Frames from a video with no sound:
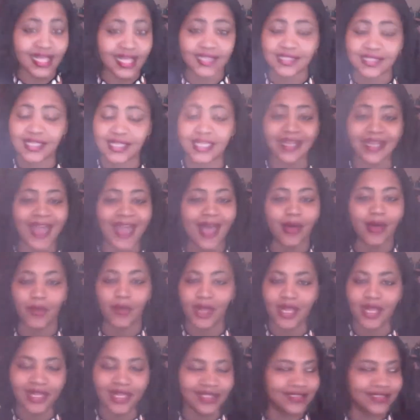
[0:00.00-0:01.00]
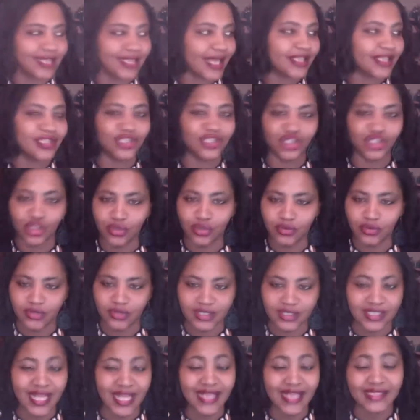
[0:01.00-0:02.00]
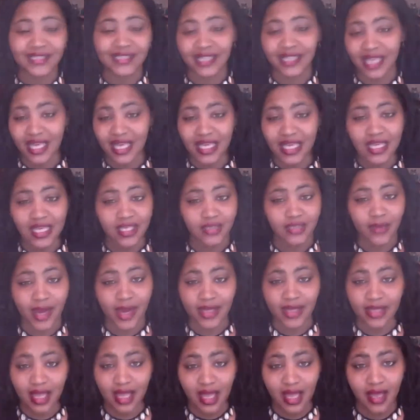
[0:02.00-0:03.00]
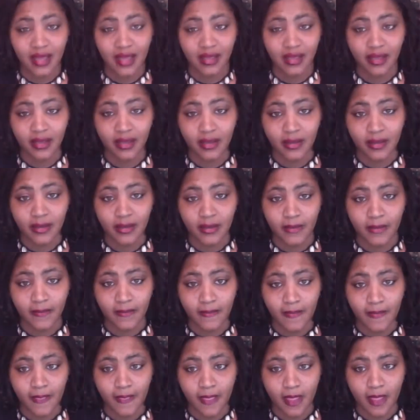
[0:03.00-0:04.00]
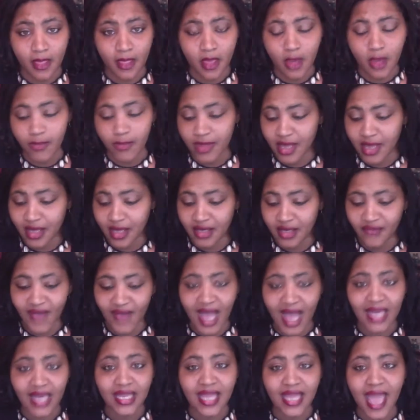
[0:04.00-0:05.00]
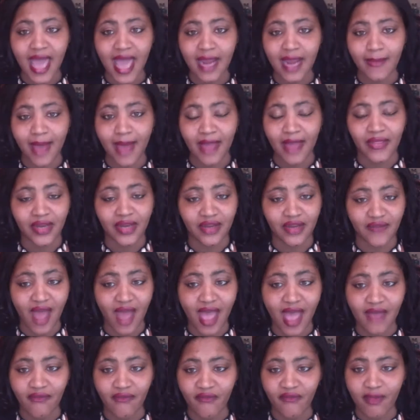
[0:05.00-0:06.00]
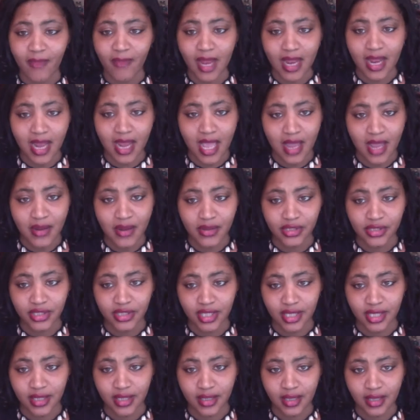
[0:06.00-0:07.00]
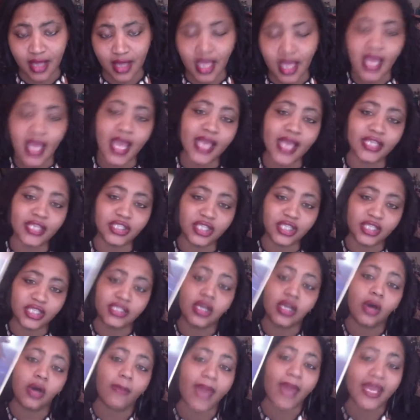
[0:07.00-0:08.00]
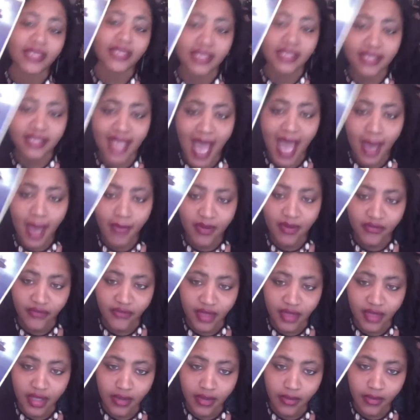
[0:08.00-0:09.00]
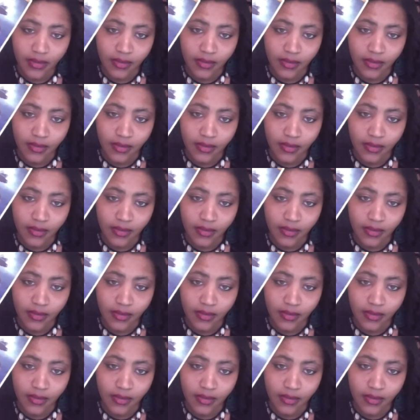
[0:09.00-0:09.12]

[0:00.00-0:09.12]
clout. That's juice. That's the keys right there. You're being divinely guided by the divine feminine energy, and she's gonna make this happen for you